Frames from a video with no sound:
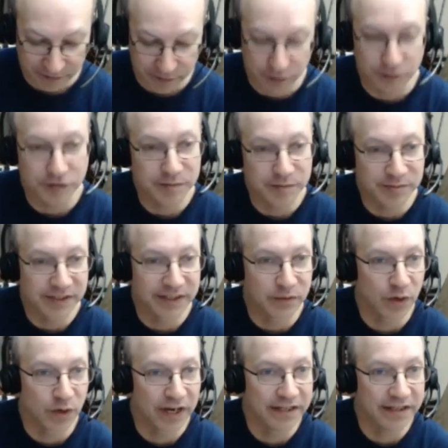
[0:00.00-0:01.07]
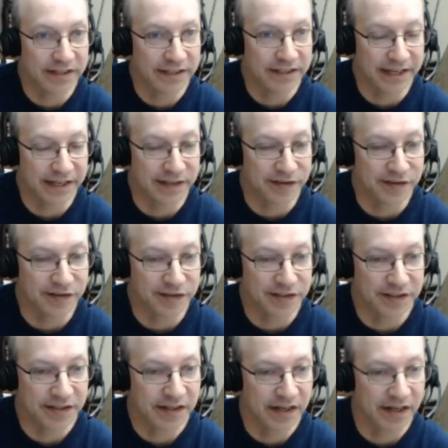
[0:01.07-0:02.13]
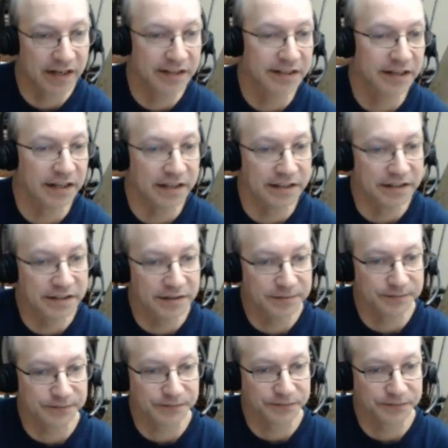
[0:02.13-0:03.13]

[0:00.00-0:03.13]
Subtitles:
First, he played white against Anand,